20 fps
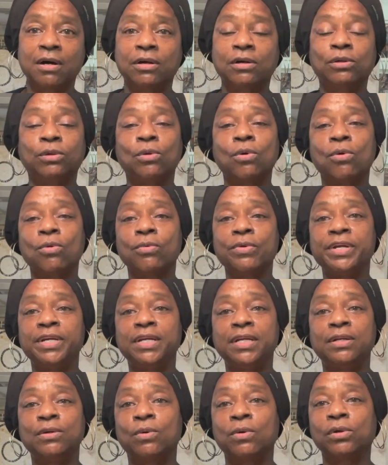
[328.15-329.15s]

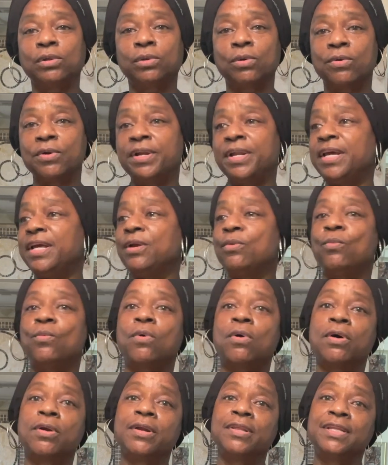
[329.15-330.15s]
chlorine or chlorinated
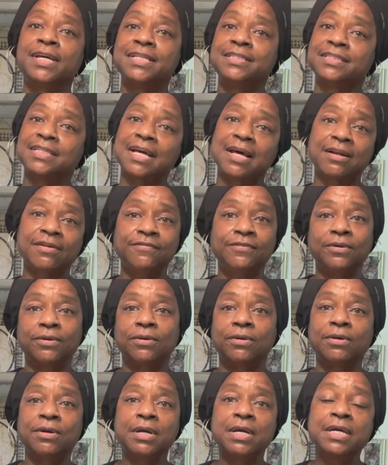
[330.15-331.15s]
water that's out of
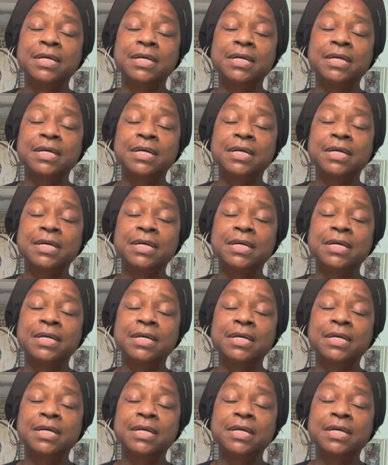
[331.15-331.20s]
your